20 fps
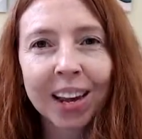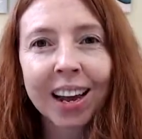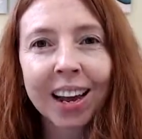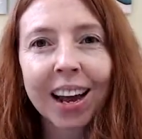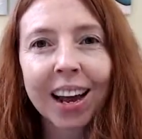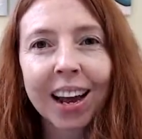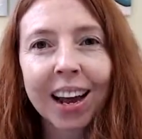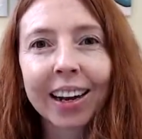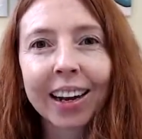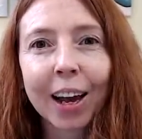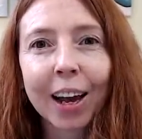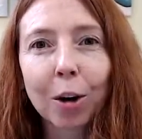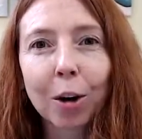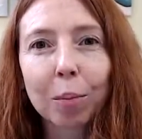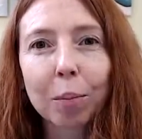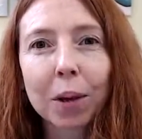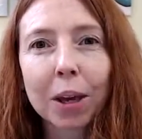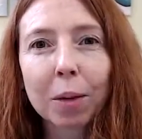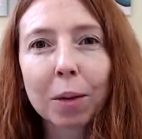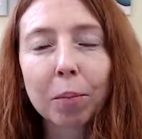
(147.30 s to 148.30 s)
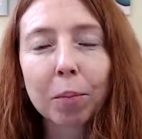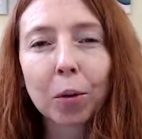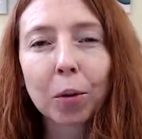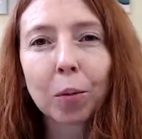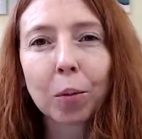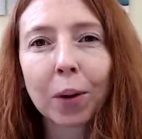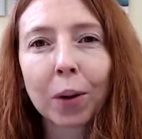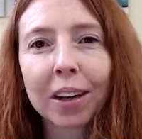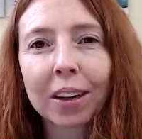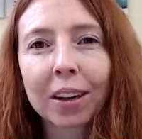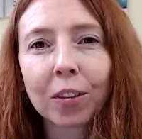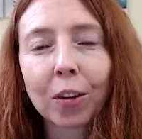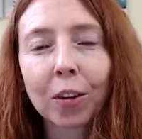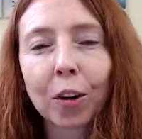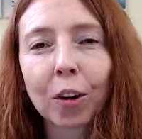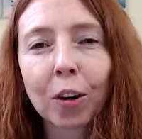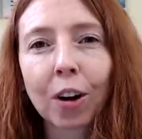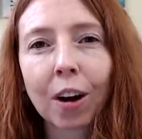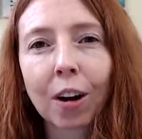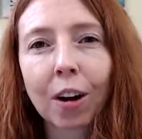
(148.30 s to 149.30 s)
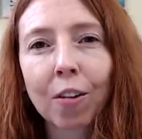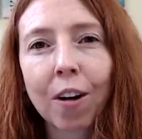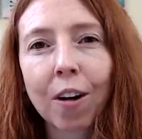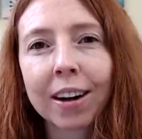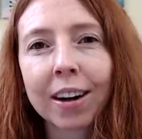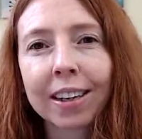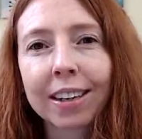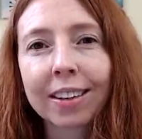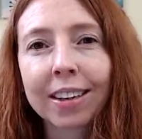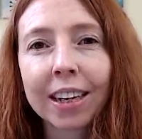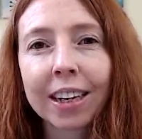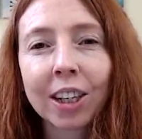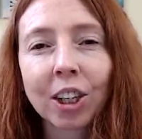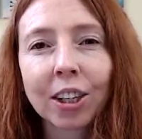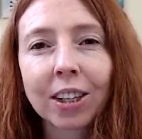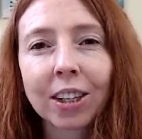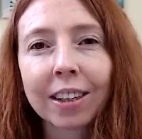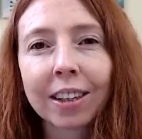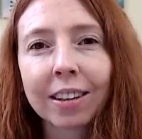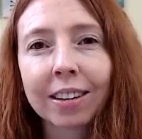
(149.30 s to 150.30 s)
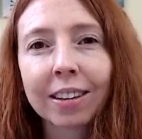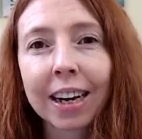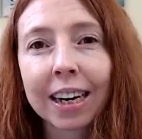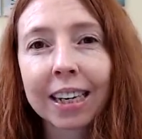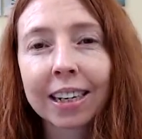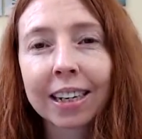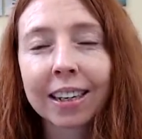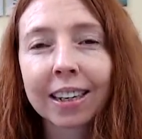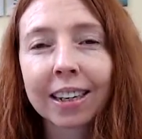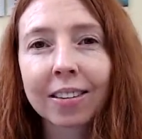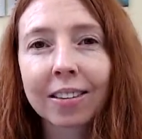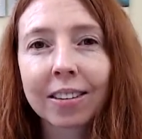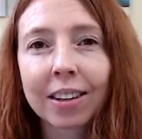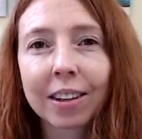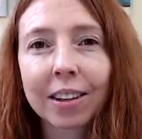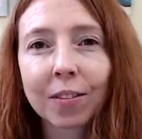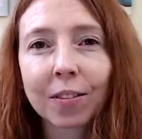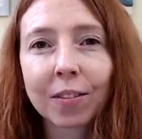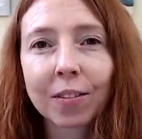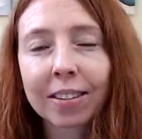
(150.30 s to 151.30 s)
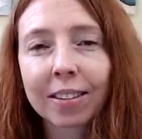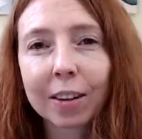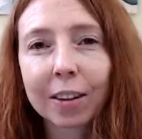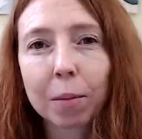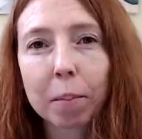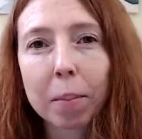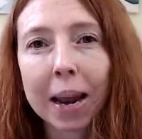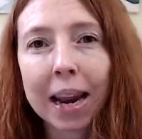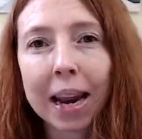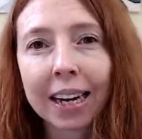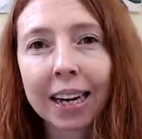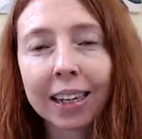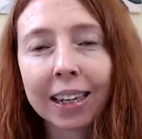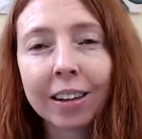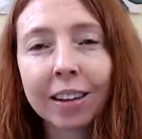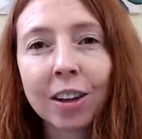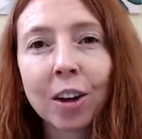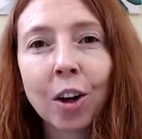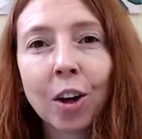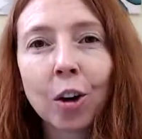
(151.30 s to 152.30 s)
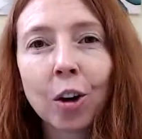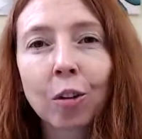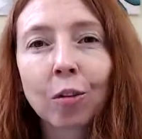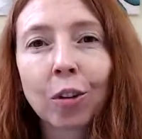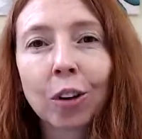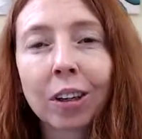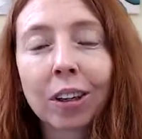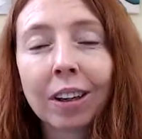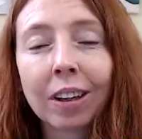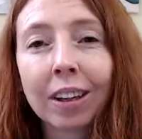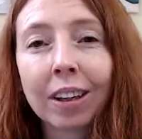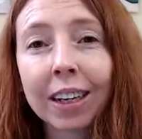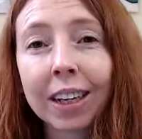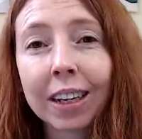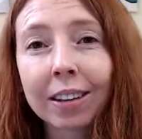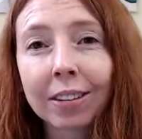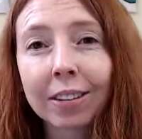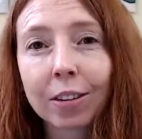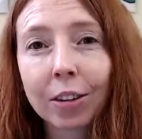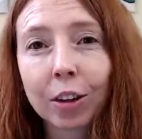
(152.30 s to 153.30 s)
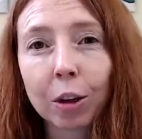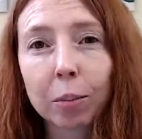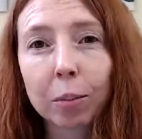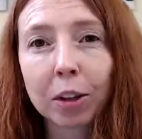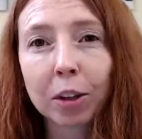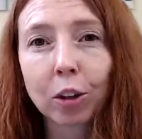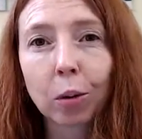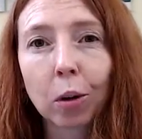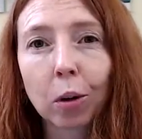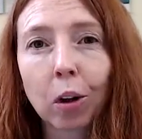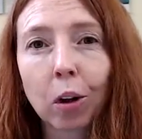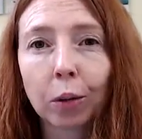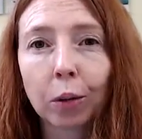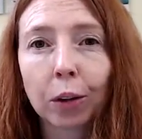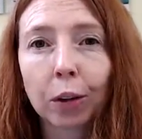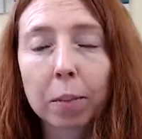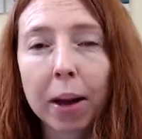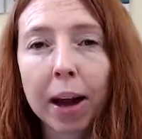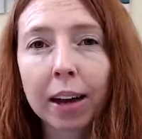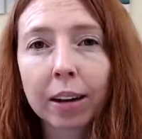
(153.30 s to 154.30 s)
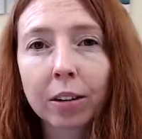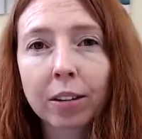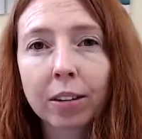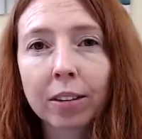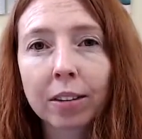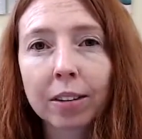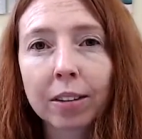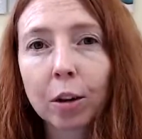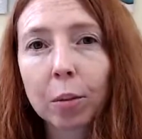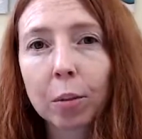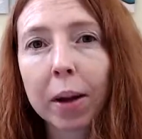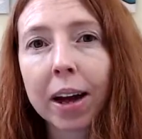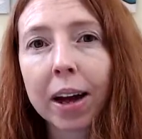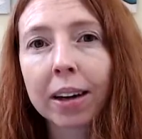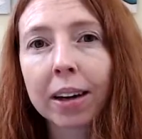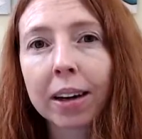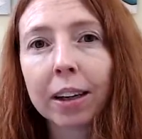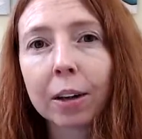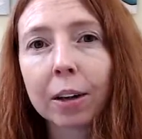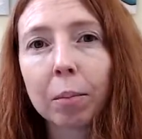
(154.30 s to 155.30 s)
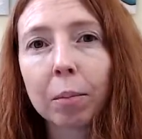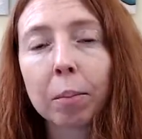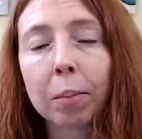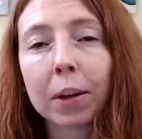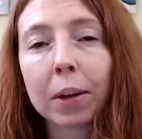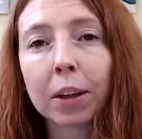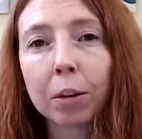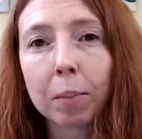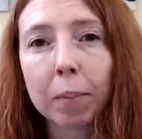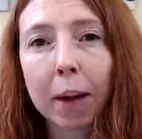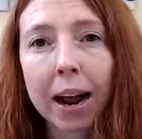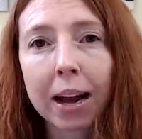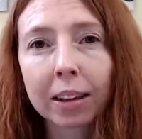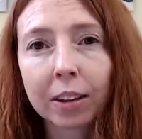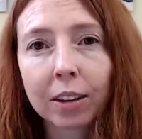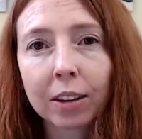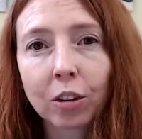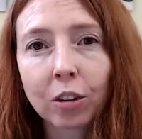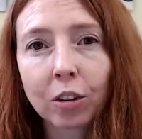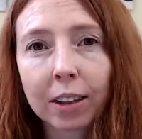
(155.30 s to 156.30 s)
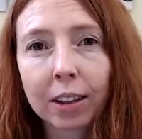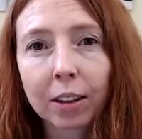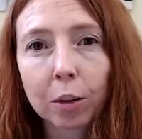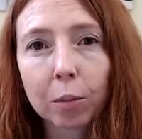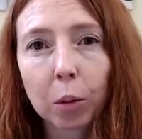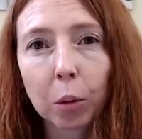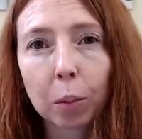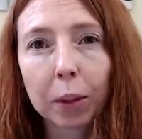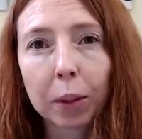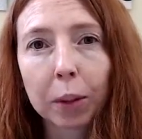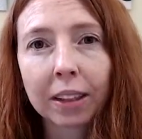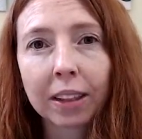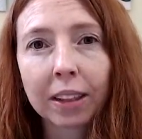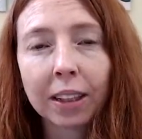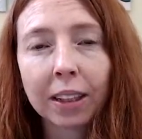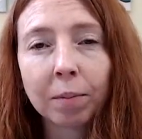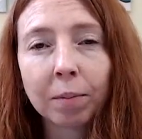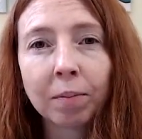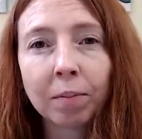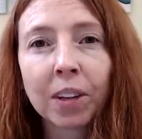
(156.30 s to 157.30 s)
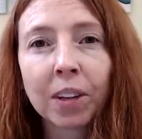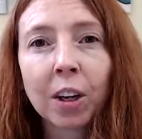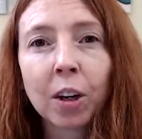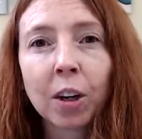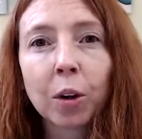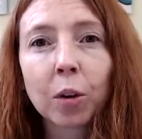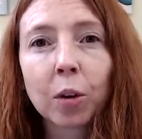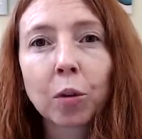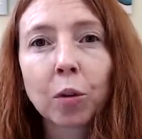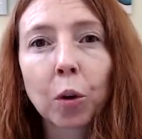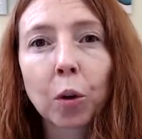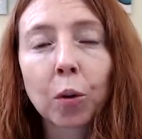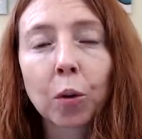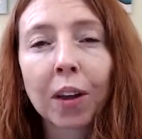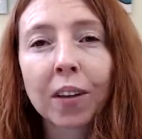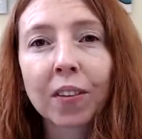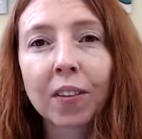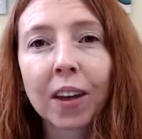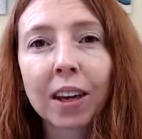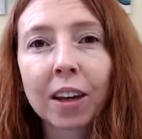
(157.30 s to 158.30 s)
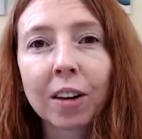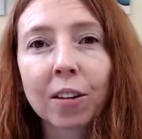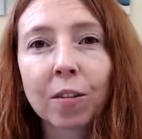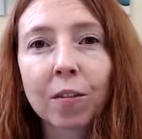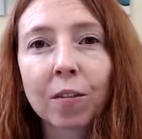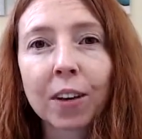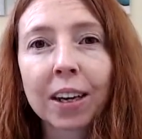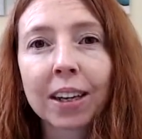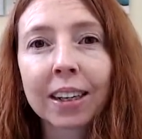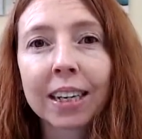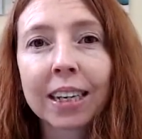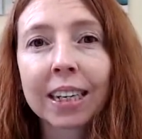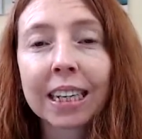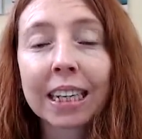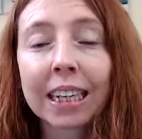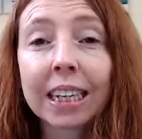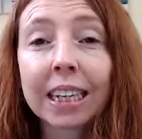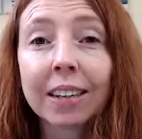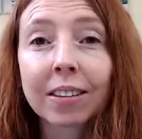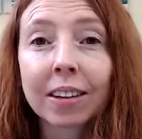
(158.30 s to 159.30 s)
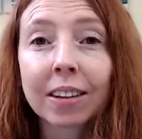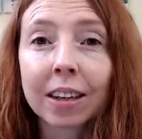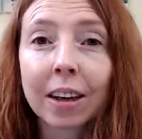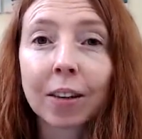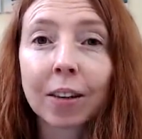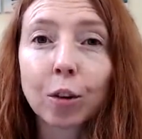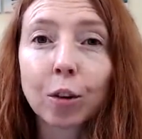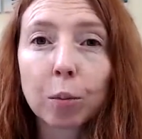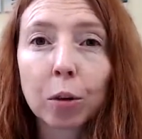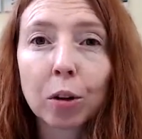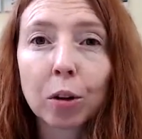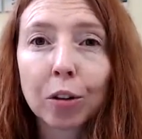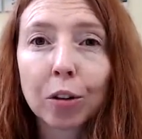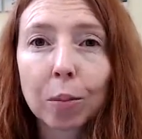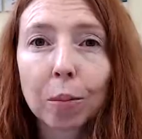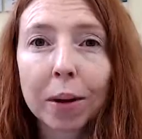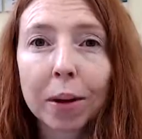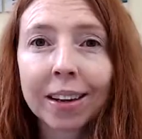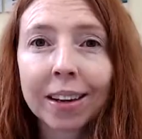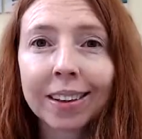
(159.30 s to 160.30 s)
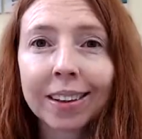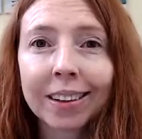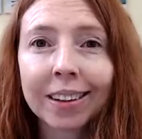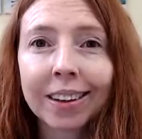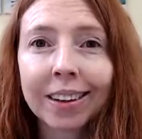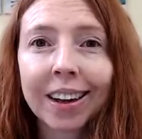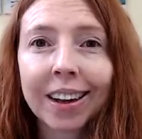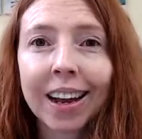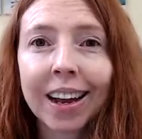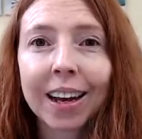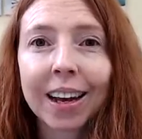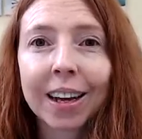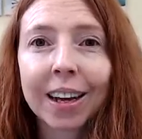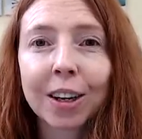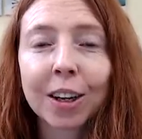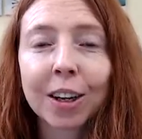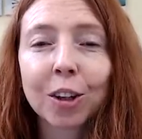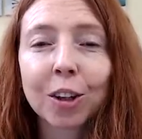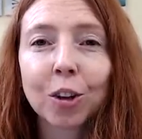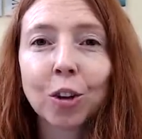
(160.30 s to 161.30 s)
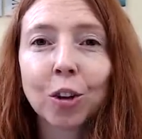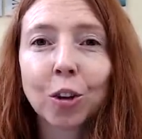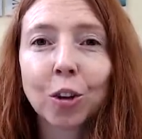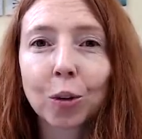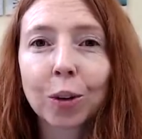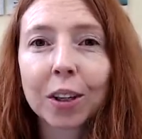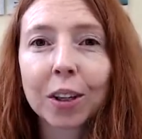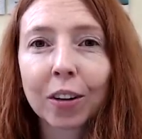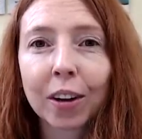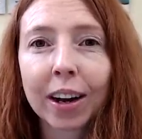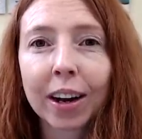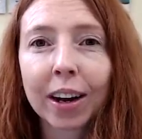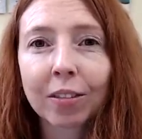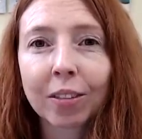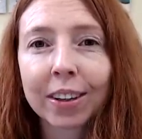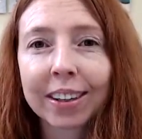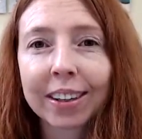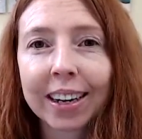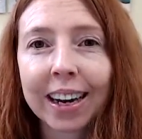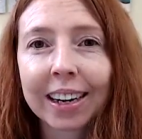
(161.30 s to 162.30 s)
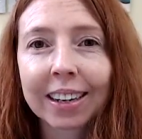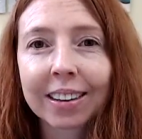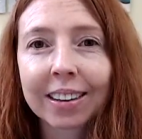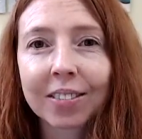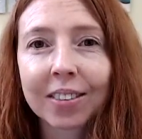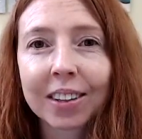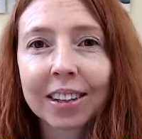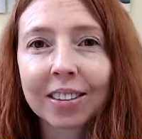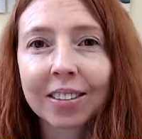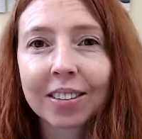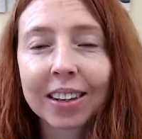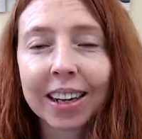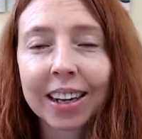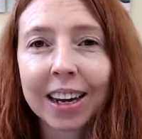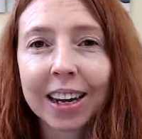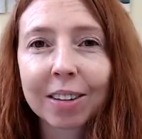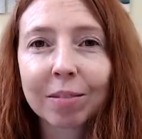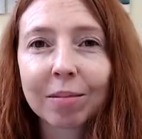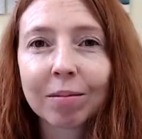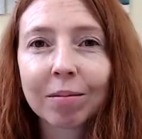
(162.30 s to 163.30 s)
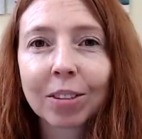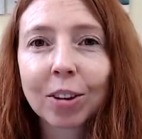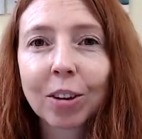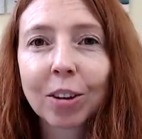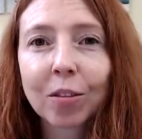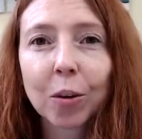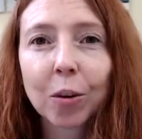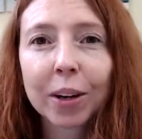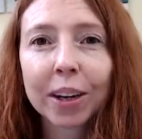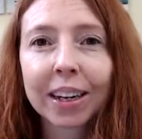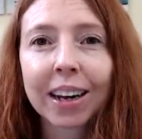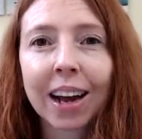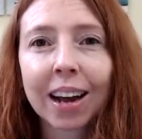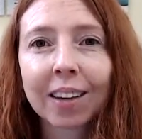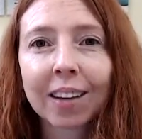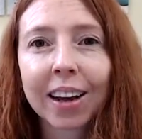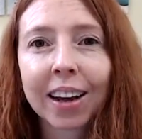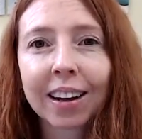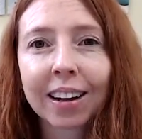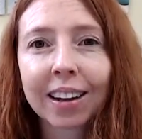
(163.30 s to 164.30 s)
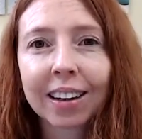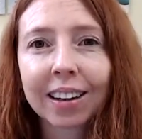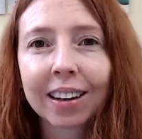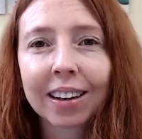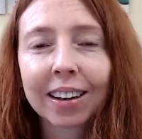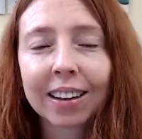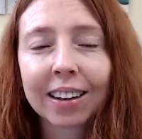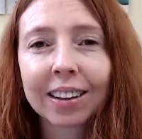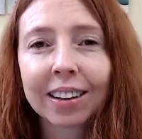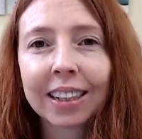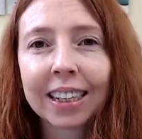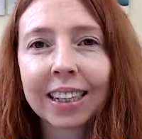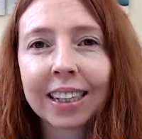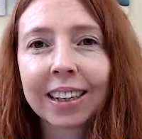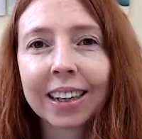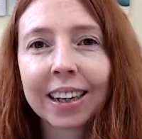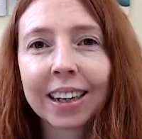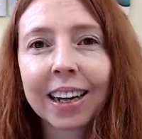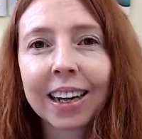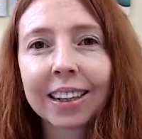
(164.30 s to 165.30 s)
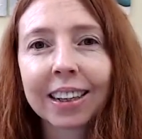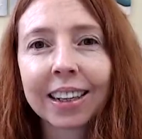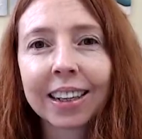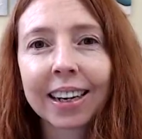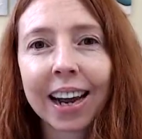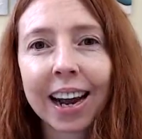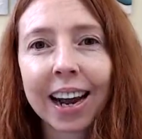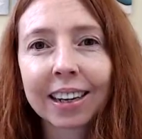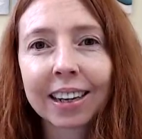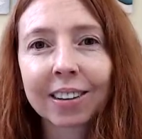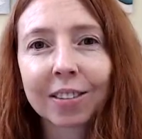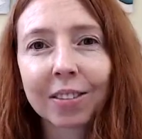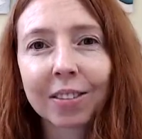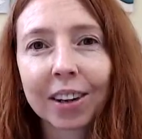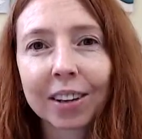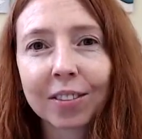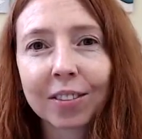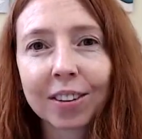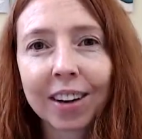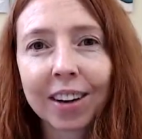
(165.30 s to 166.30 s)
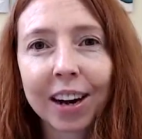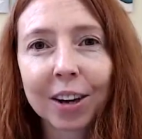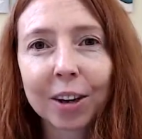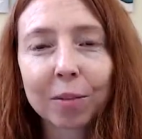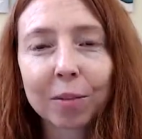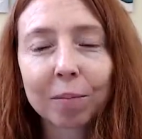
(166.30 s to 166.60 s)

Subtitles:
I help people with chronic tension, tightness, stiffness, and pain release their habitual holding patterns in their body, build balance, strength, and mobility so that they can feel at ease and comfortable in their body and enjoy their everyday activities again. So everyone can lead a healthy and active lifestyle.